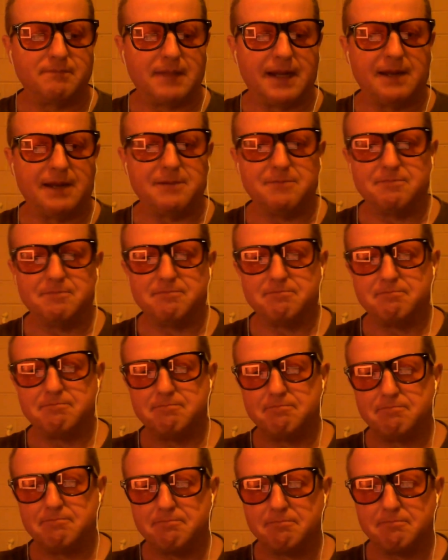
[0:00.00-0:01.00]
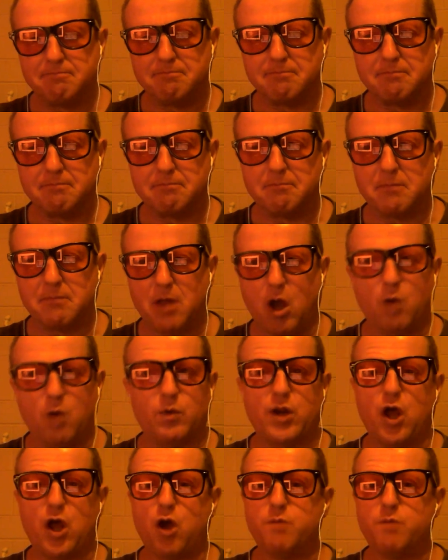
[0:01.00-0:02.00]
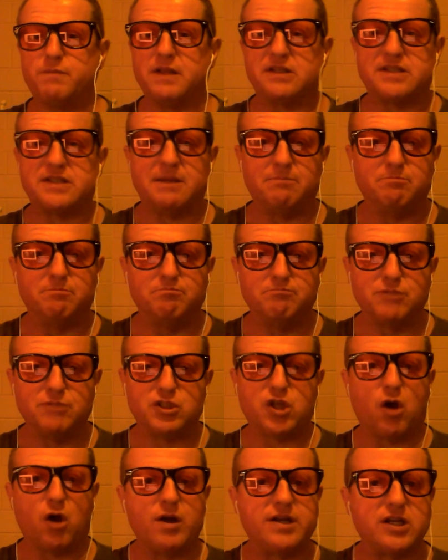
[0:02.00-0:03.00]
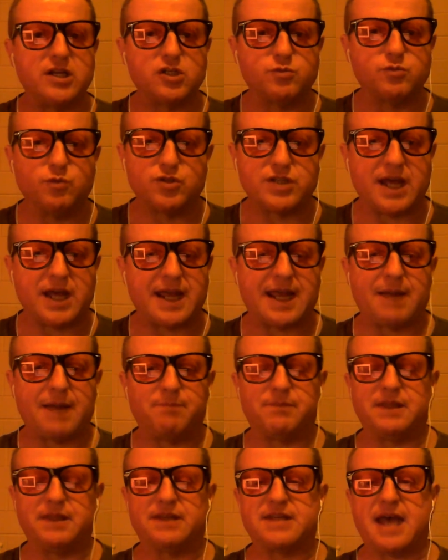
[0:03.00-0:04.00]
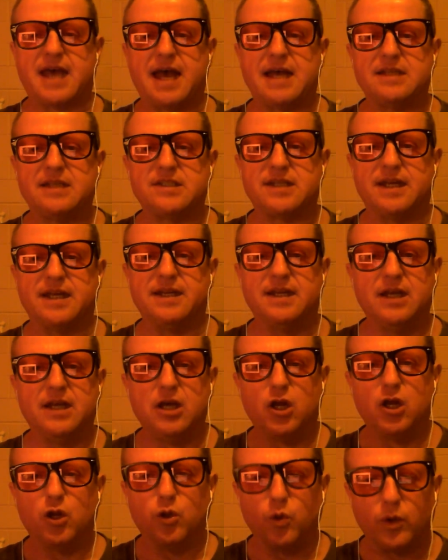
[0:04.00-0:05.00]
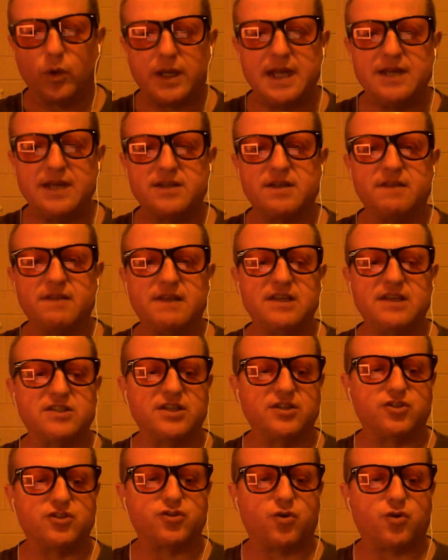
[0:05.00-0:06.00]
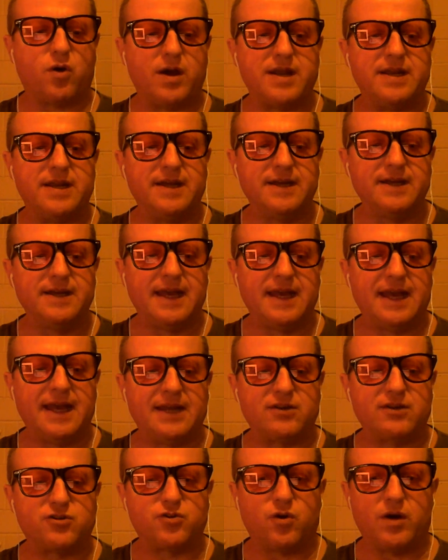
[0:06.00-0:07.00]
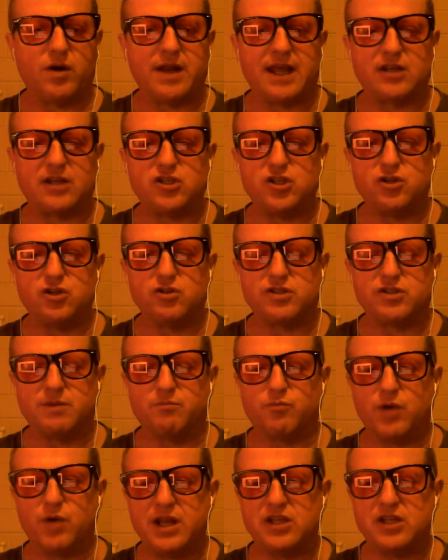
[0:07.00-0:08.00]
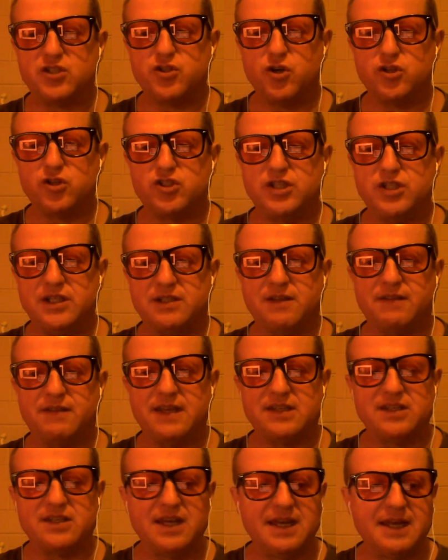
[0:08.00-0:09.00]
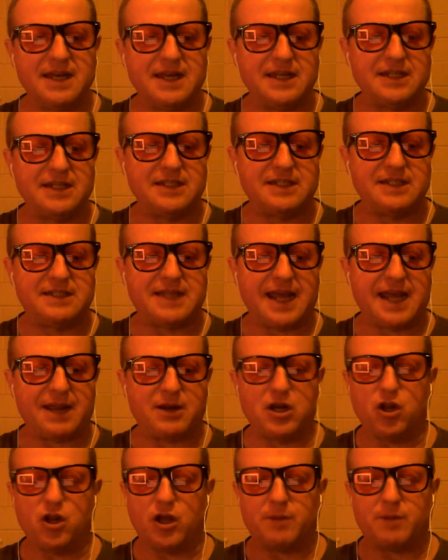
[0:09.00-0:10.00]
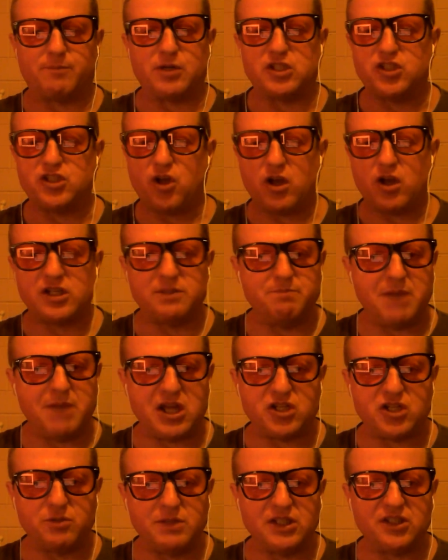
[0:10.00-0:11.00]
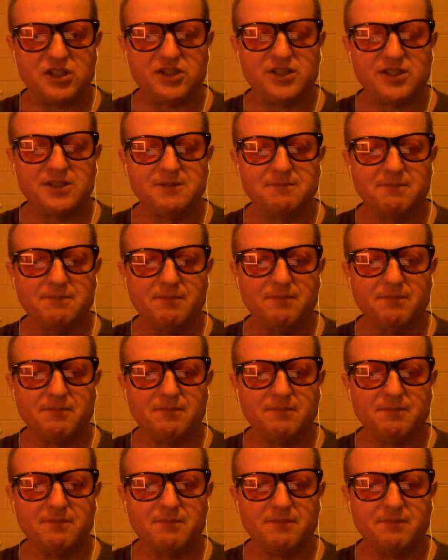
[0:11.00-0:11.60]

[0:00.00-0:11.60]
You know, I would hope that some scientists would take up the task and look into this and try and and try and actually do some research into this, take like precise measurements